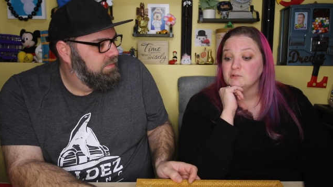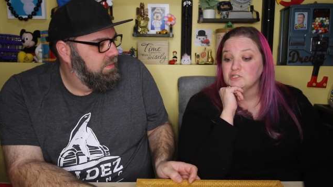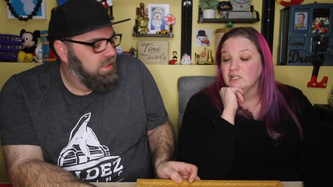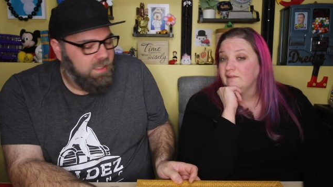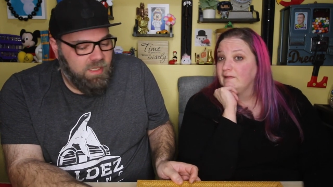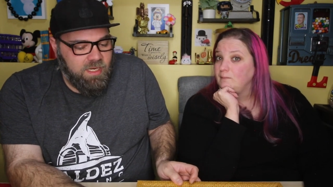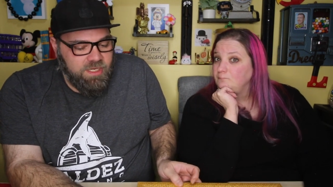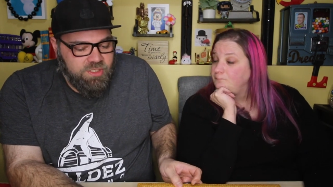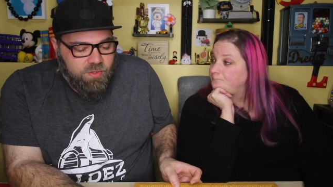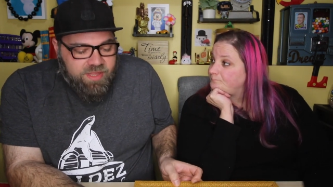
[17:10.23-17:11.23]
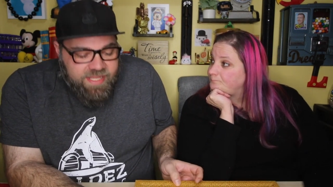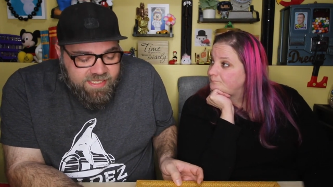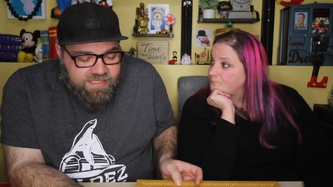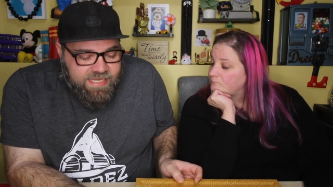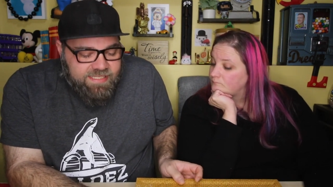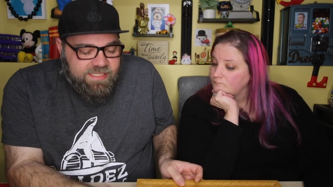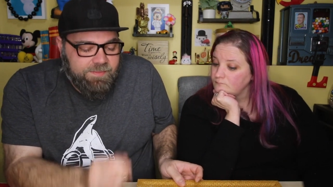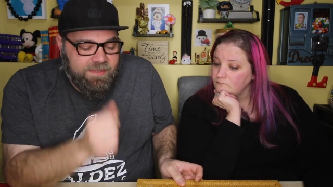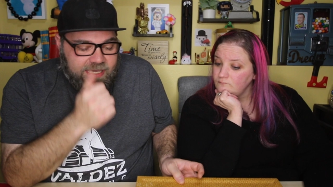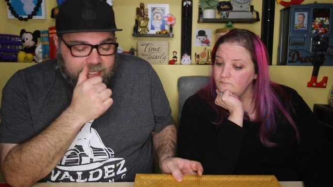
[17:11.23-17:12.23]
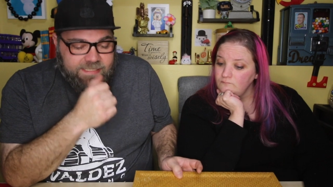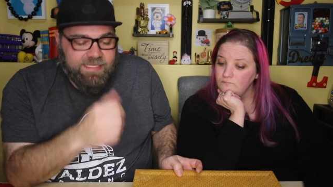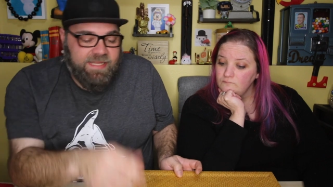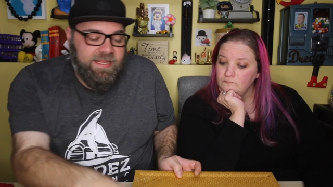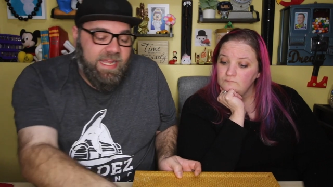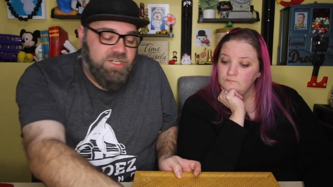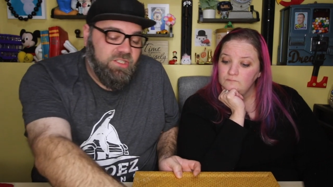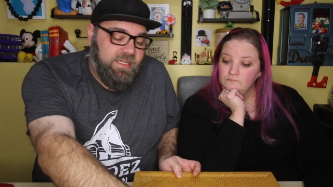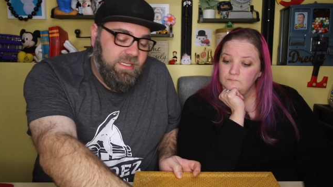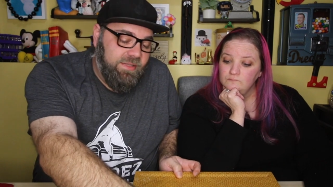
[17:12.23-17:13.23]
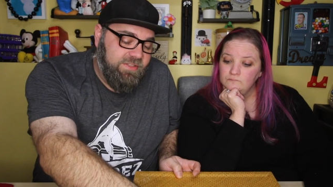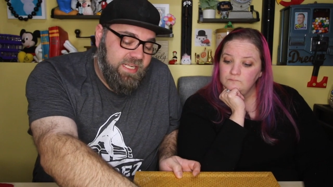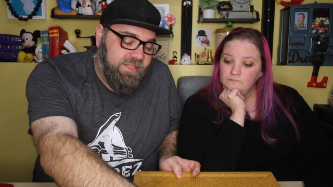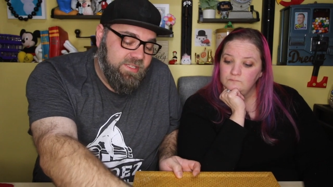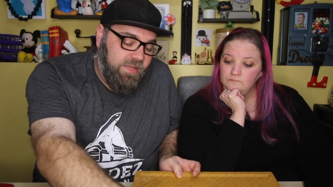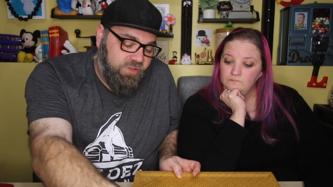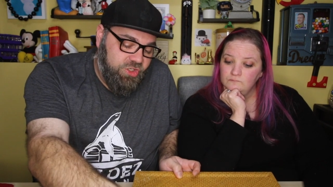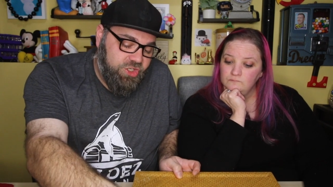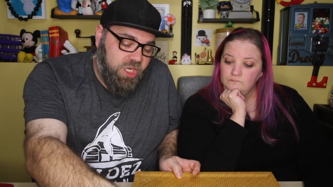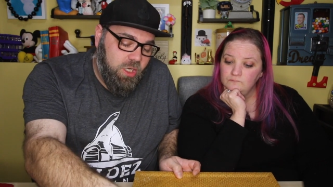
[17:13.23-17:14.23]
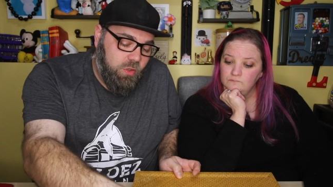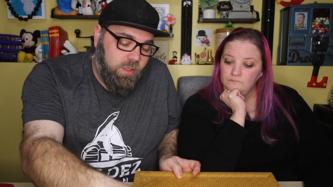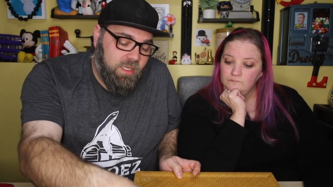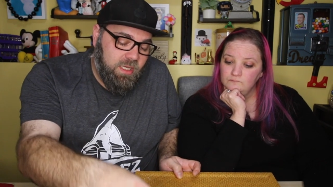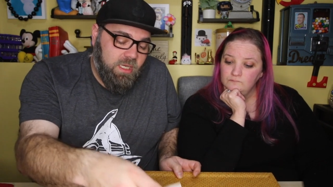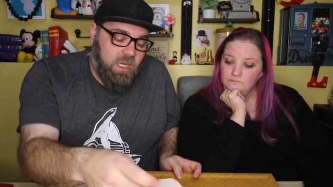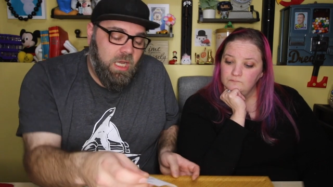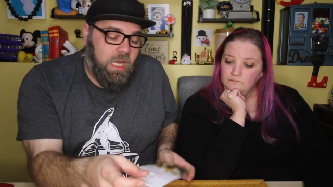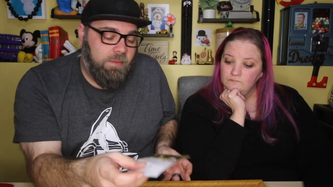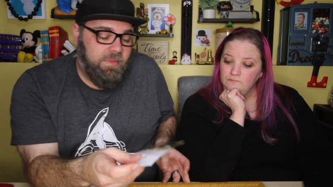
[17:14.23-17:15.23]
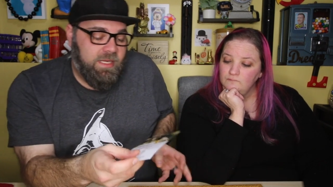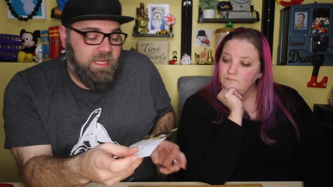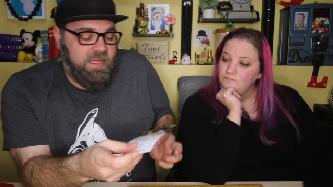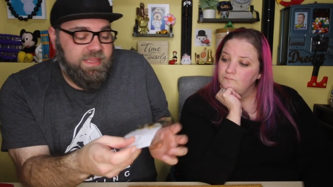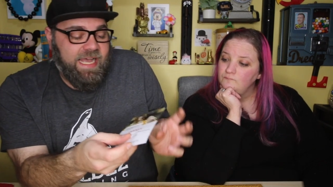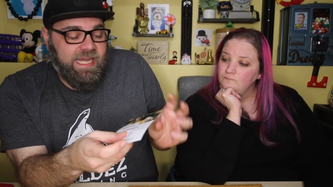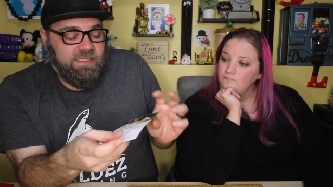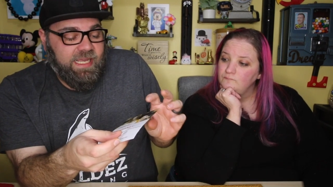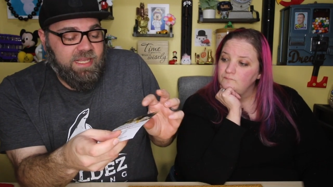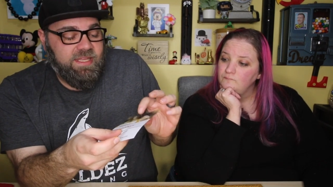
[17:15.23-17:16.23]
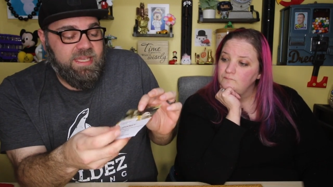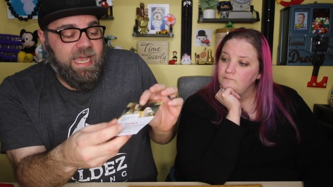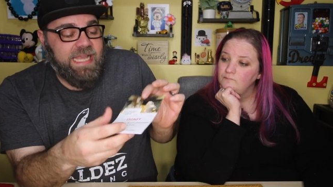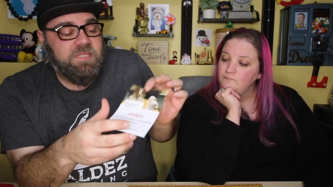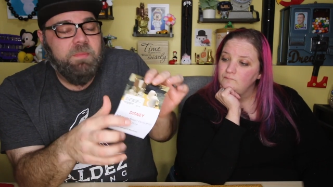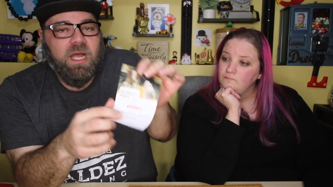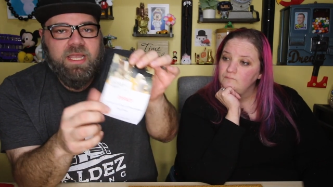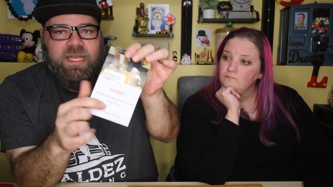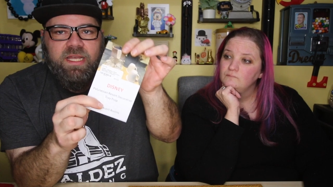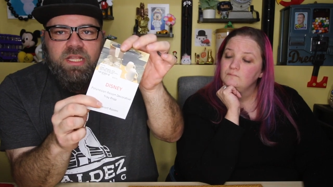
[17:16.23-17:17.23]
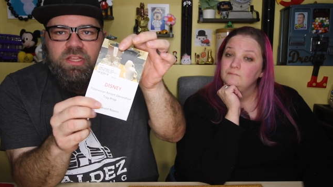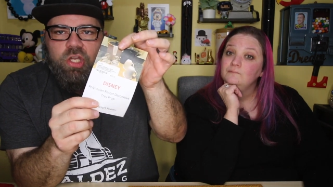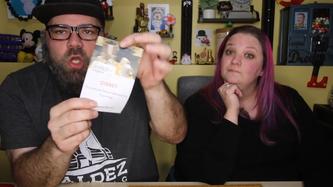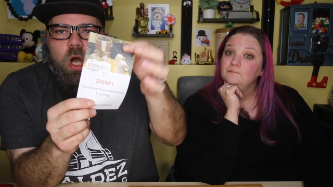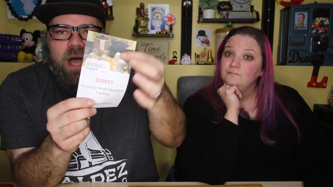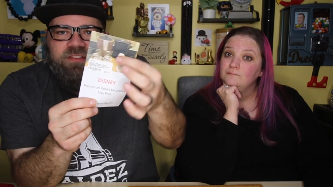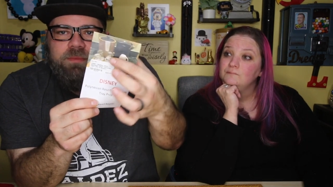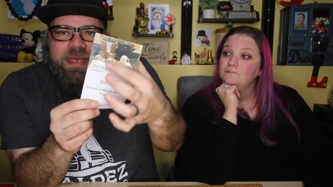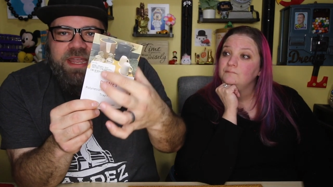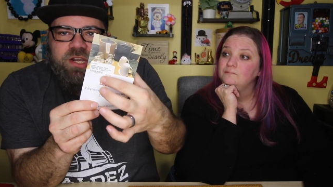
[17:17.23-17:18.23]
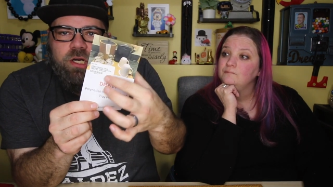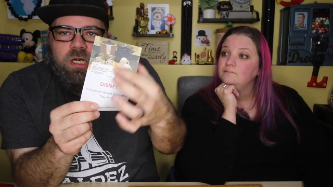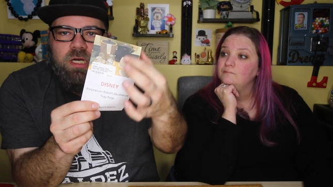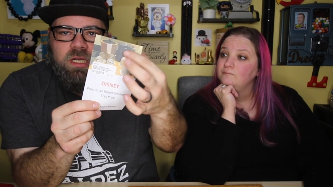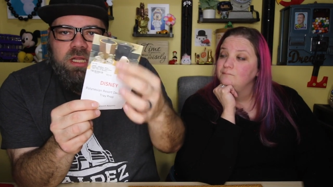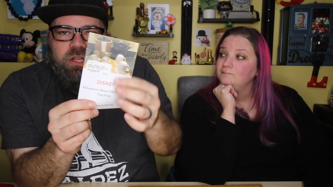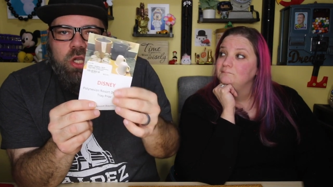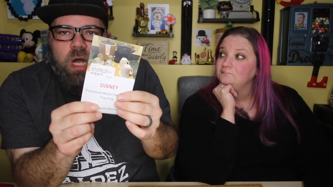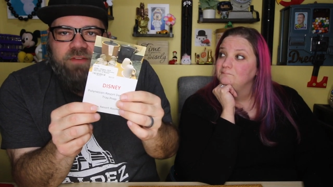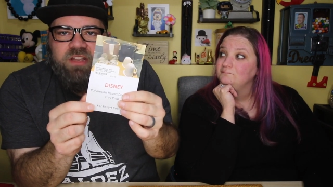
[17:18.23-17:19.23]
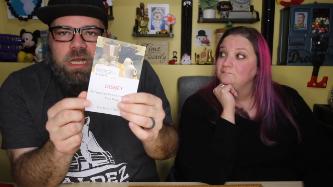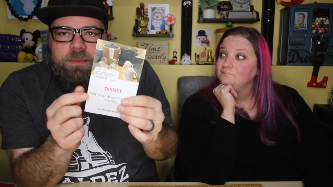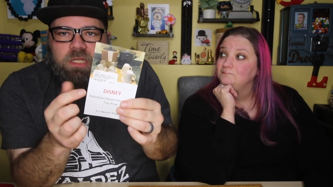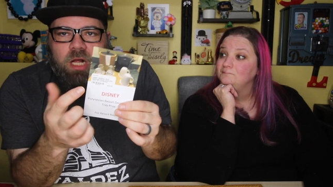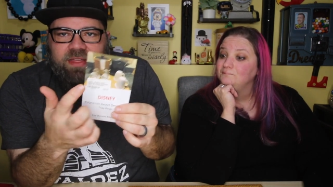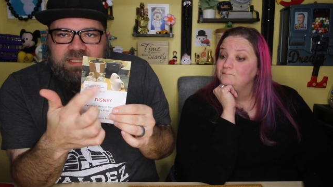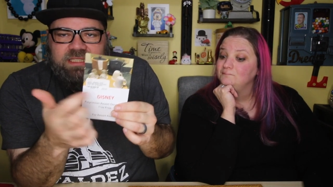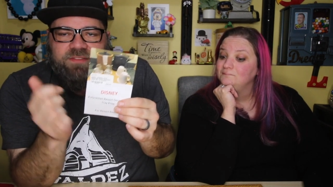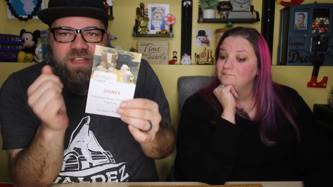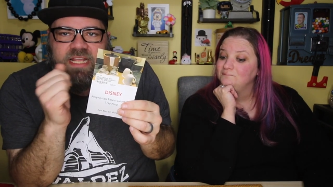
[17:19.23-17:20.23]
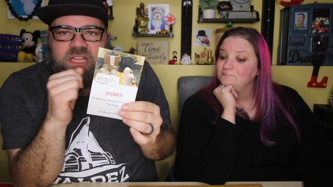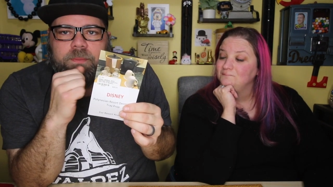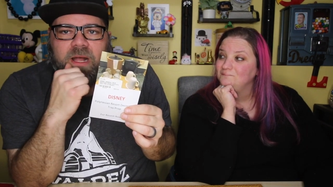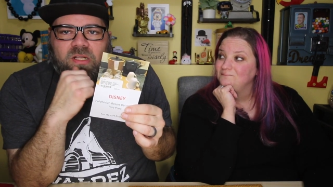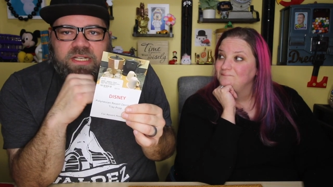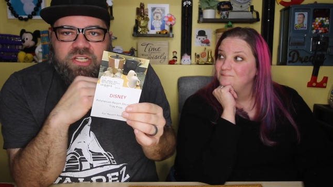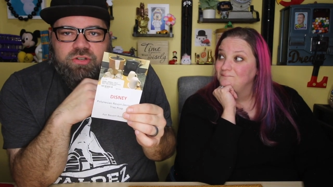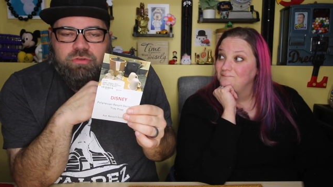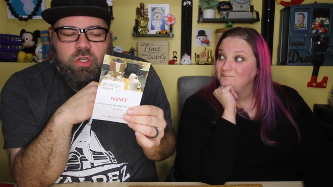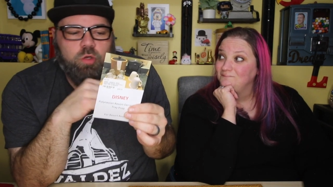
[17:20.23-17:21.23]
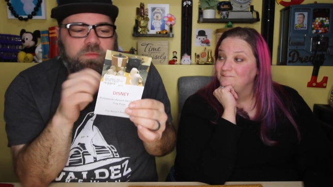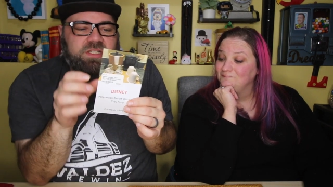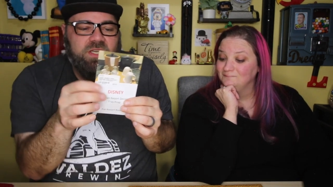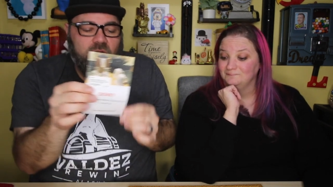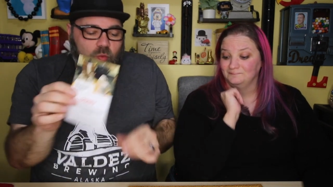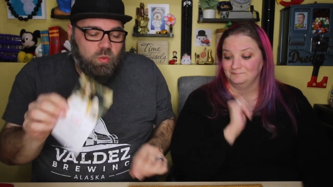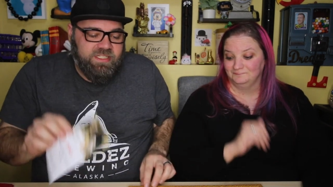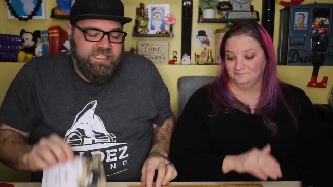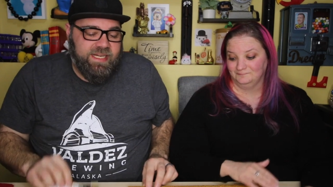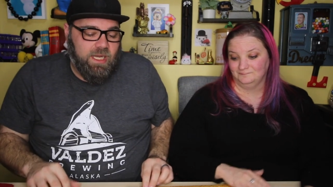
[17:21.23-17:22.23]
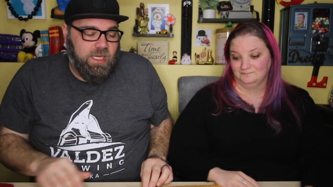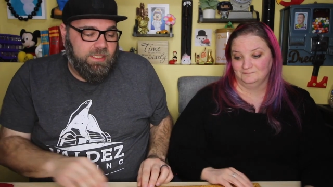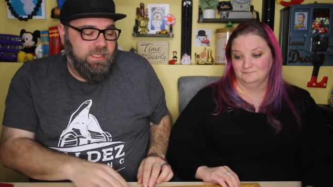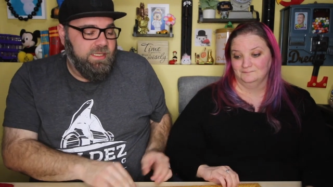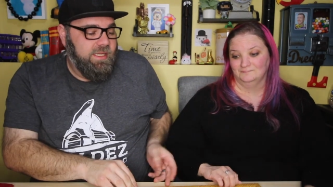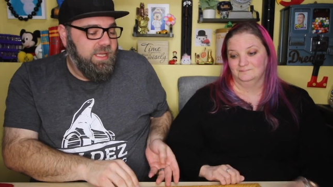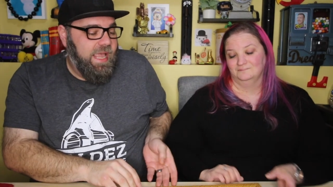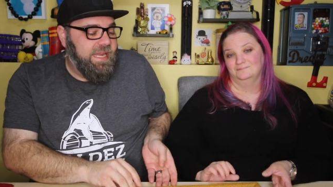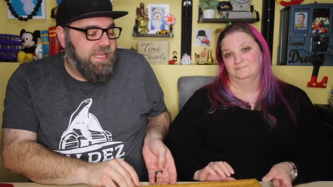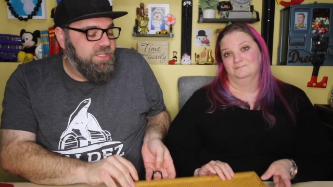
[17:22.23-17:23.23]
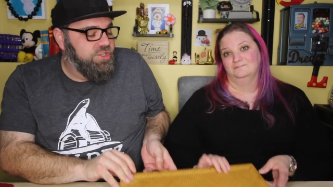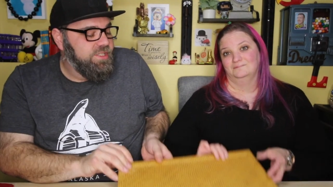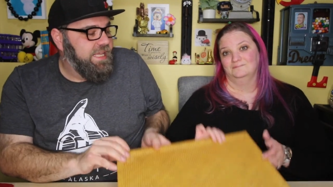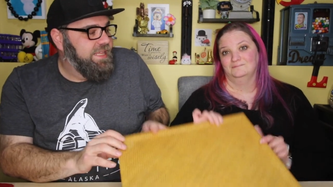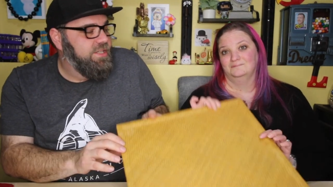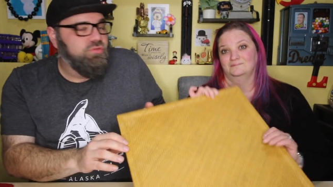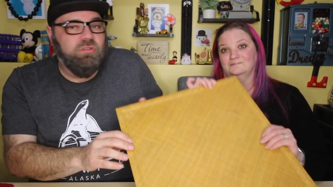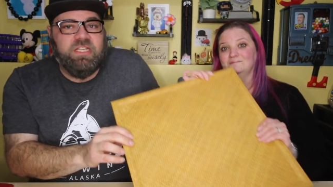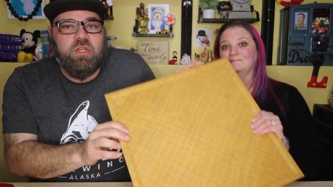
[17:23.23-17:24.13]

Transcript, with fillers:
Speaker 1: appreciated that.
Speaker 2: So this is the piece, and actually, I'll even take this off and show, um, that like the ice bucket, the coffee maker, the coffee cups, all that stuff in the Polynesian rooms mm-hmm. would sit on. And it's just like this really